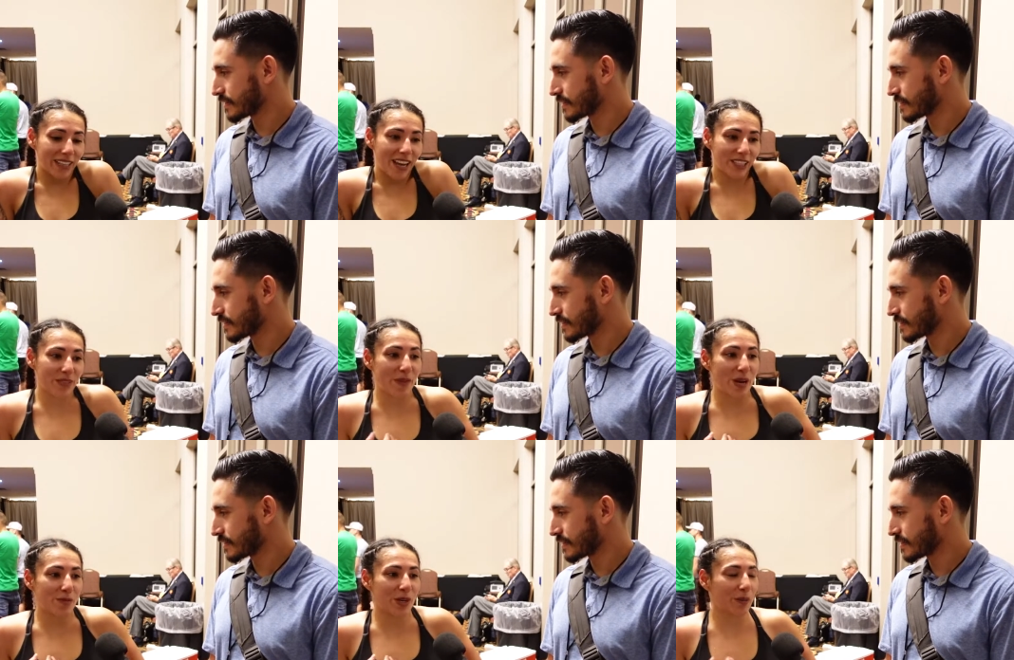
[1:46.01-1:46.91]
Speaker 1: loss in my
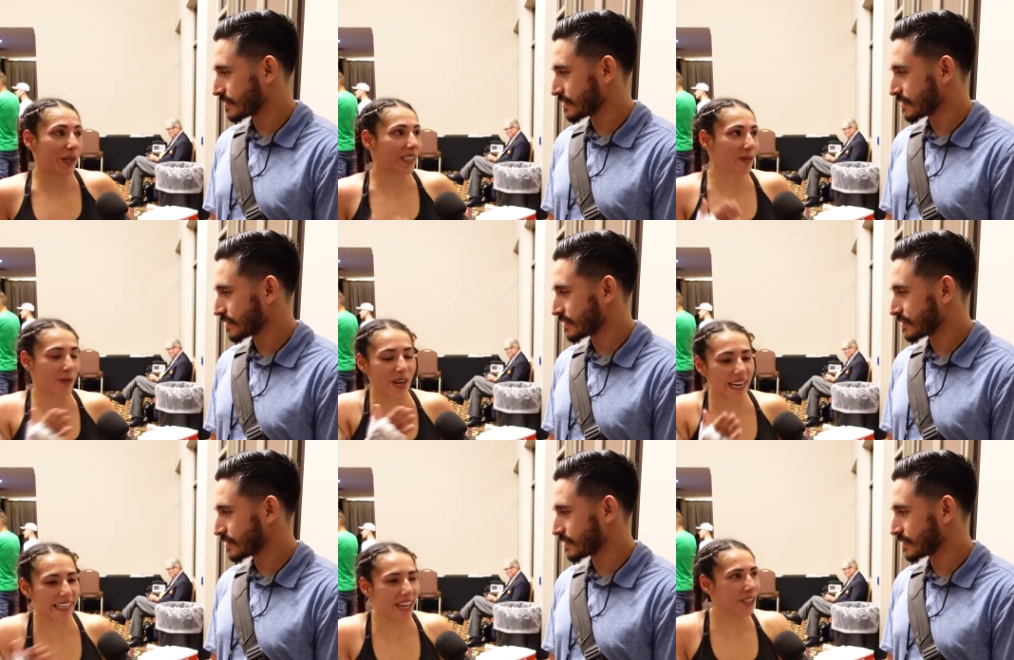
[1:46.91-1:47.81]
book because I'm
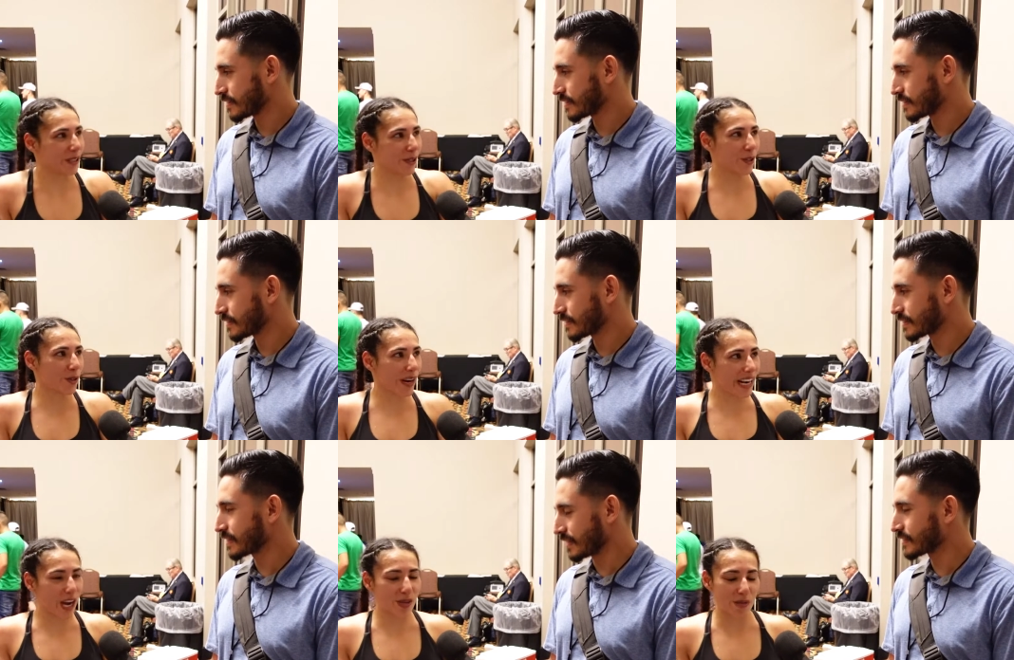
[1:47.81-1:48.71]
trying not to lose right
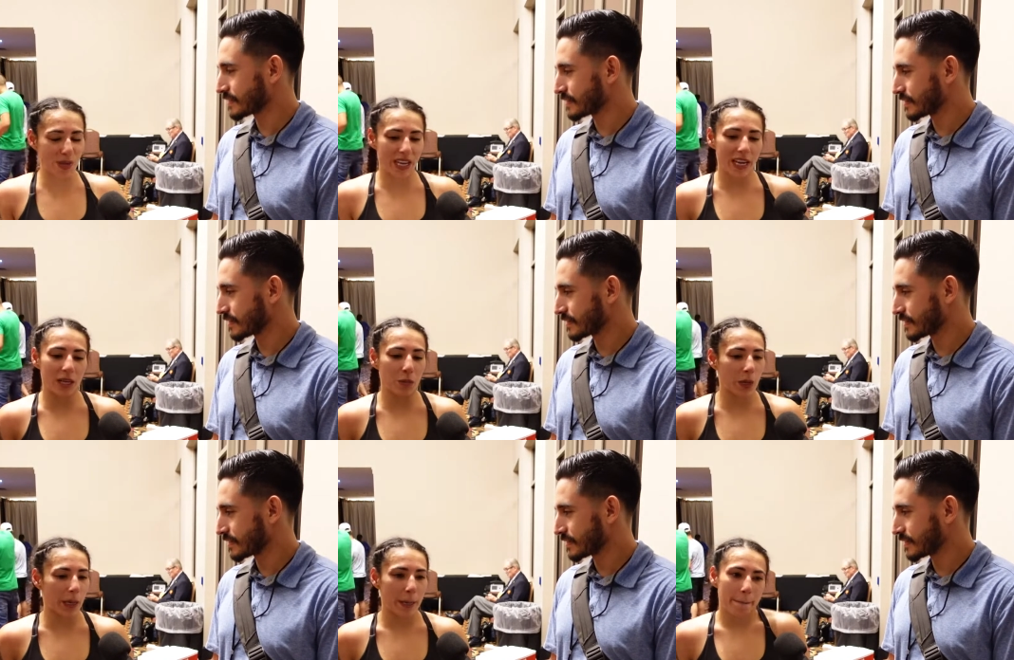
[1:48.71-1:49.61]
now in the beginning,
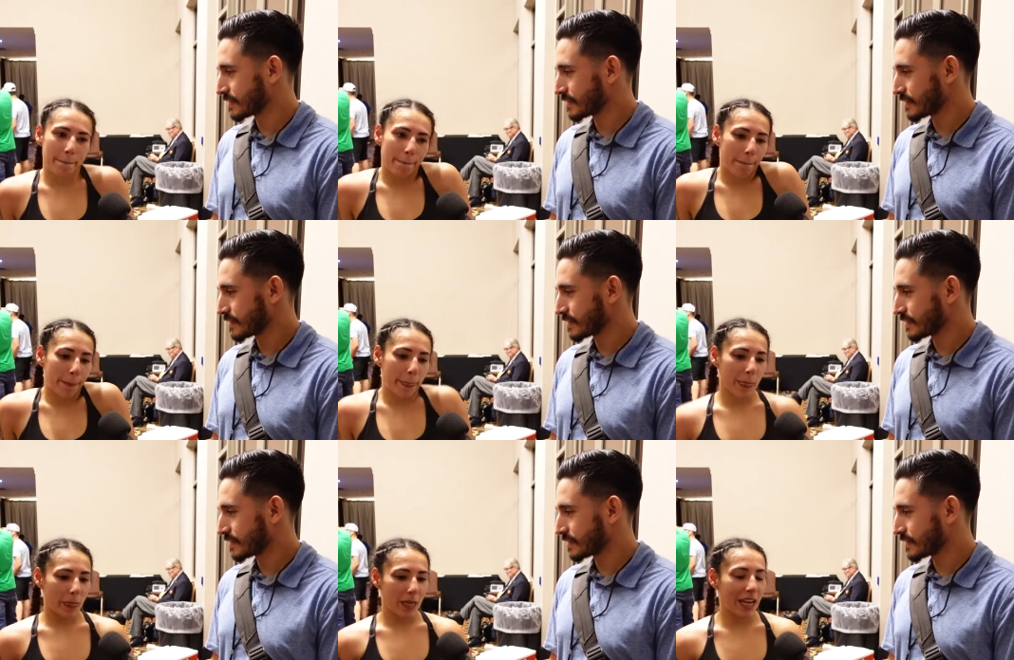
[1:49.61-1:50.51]
but
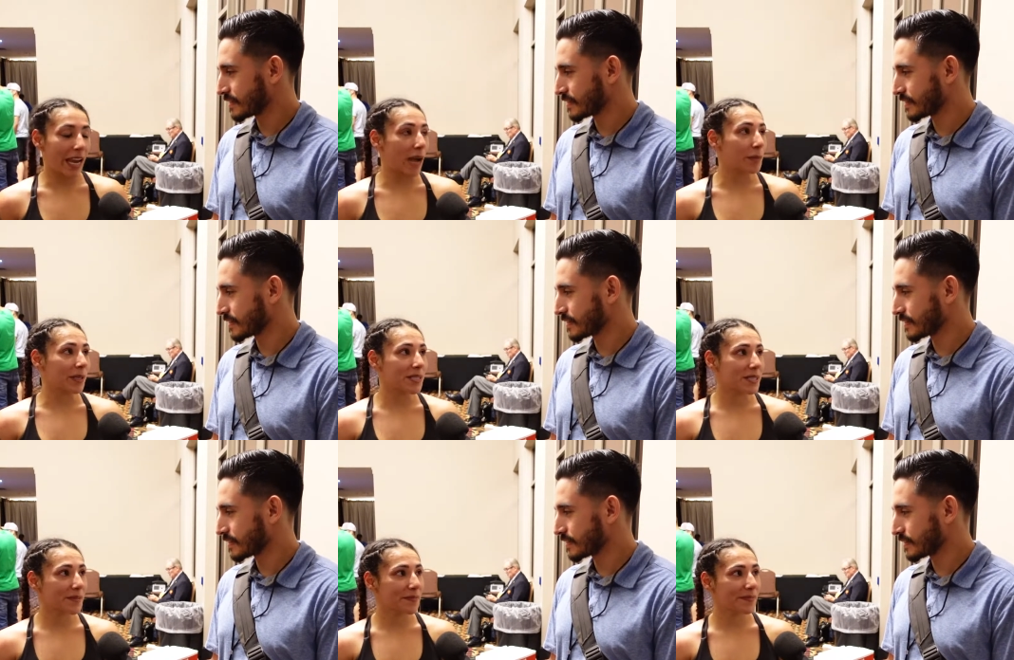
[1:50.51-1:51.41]
it
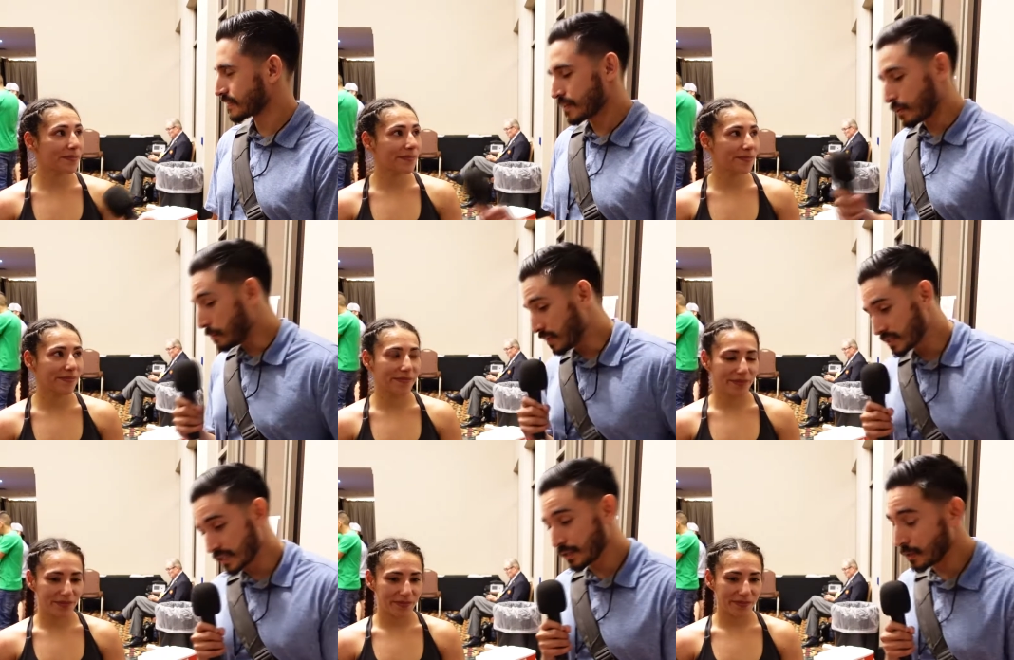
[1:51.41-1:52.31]
happens.
Speaker 2: Well,
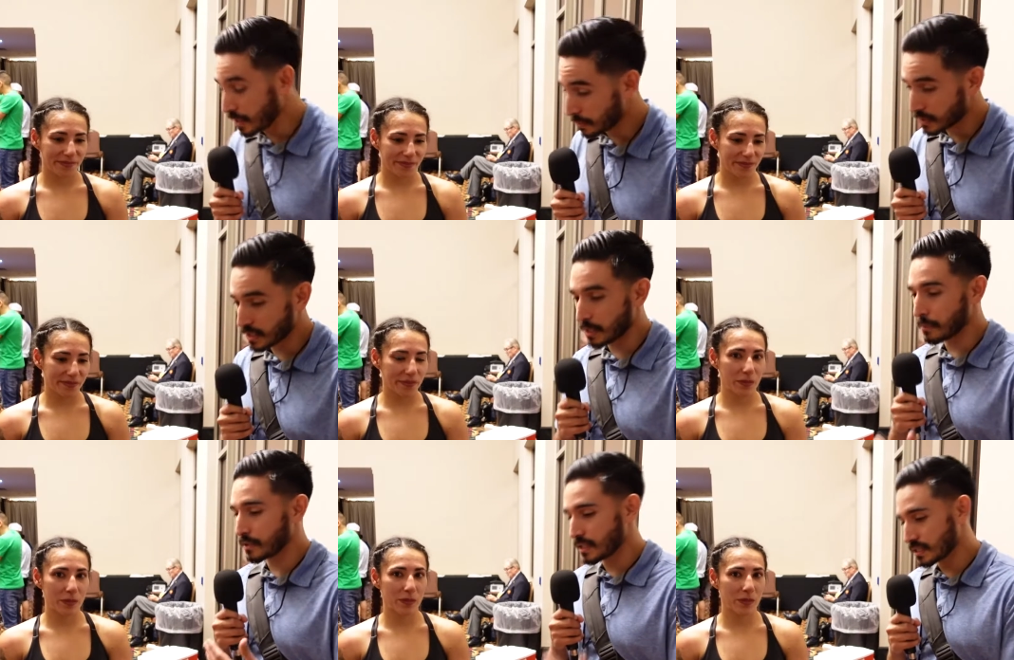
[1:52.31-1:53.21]
Melissa, you hit her with a
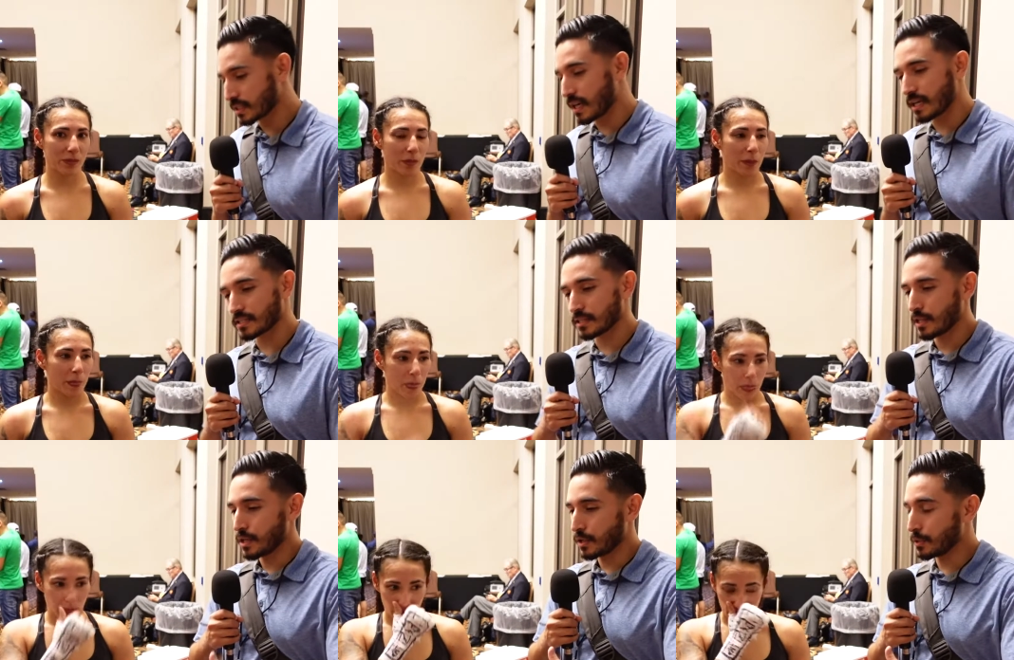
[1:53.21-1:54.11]
couple clean shots.
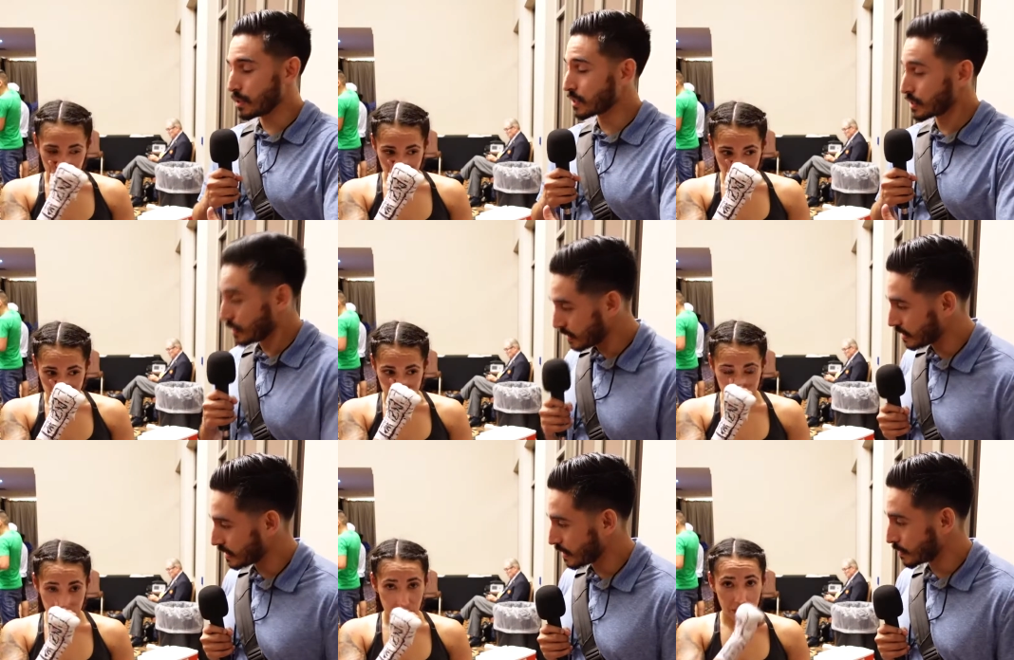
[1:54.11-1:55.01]
You looked good
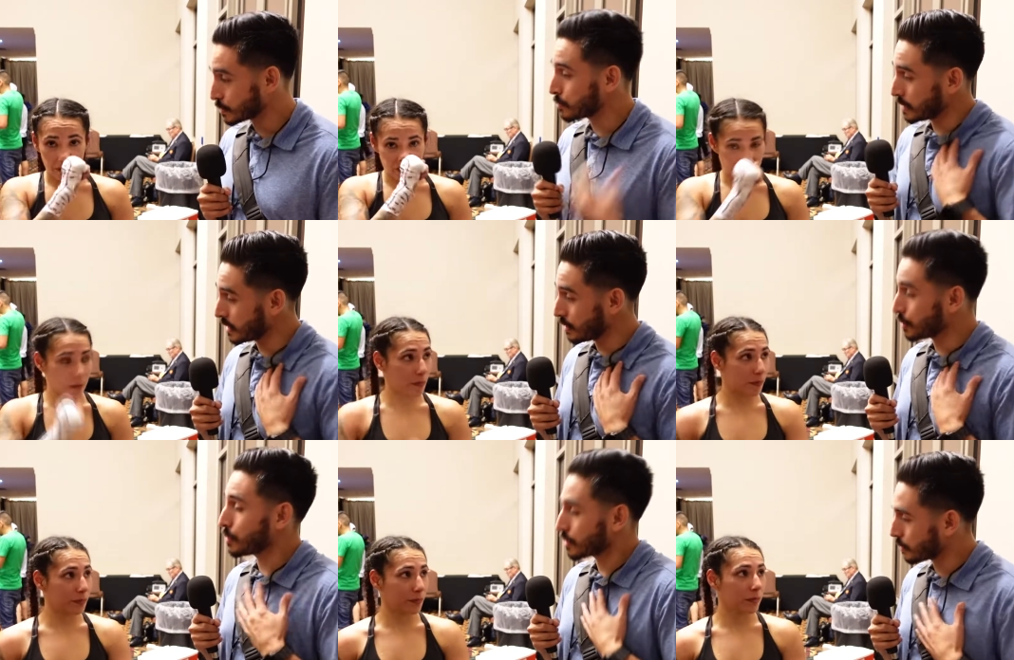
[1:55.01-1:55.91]
in there. To me,
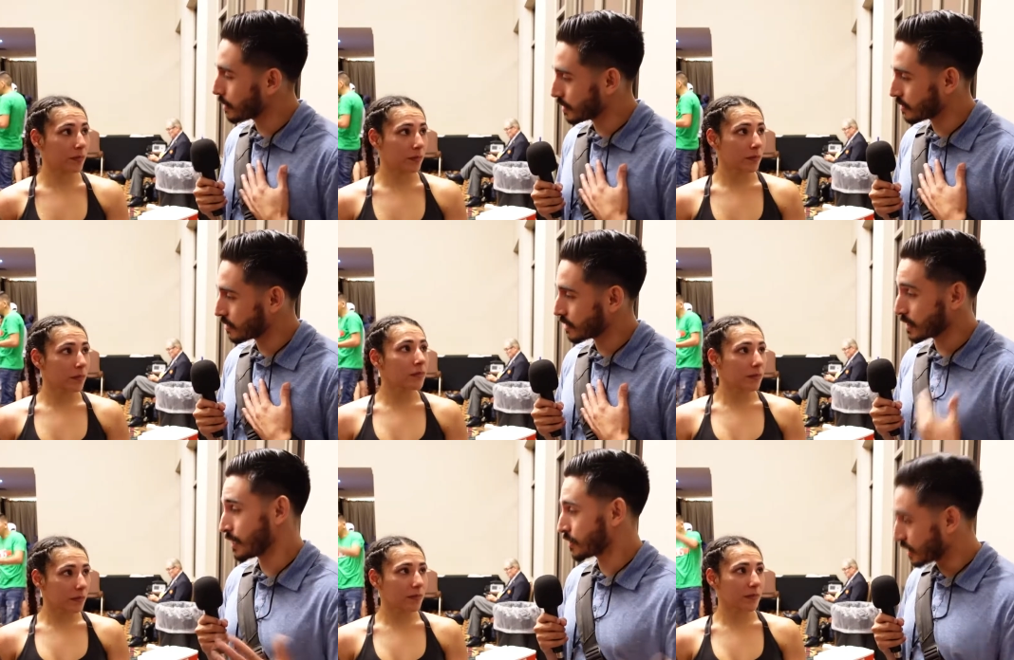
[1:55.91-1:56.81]
you were the winner,
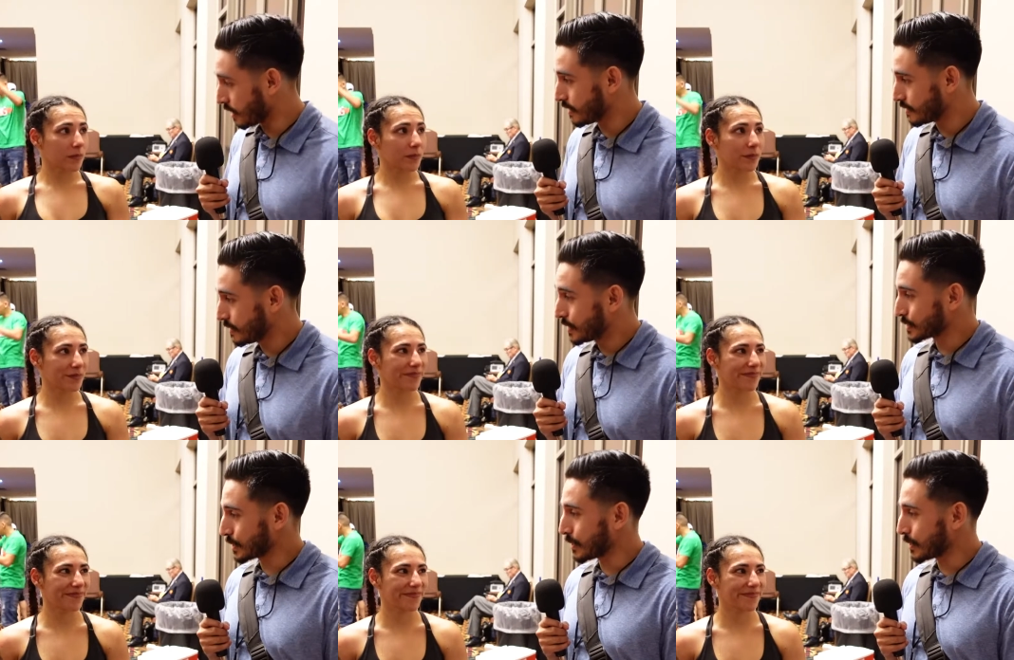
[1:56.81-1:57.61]
clear cut. So